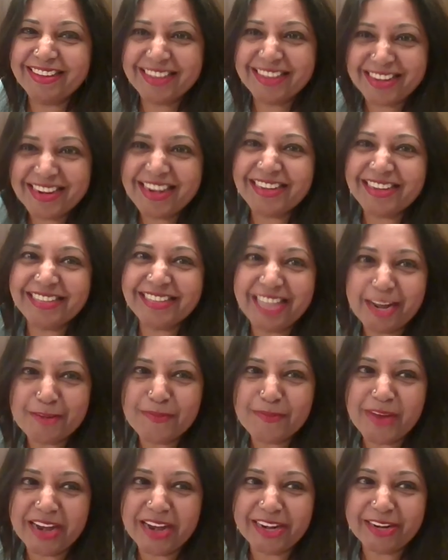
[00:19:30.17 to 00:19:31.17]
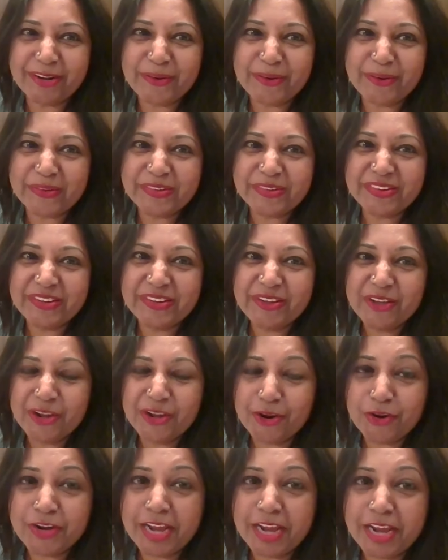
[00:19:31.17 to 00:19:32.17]
Create that background,
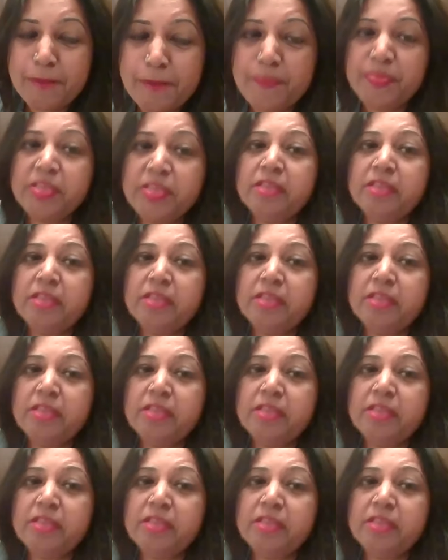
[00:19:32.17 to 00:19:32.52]
okay?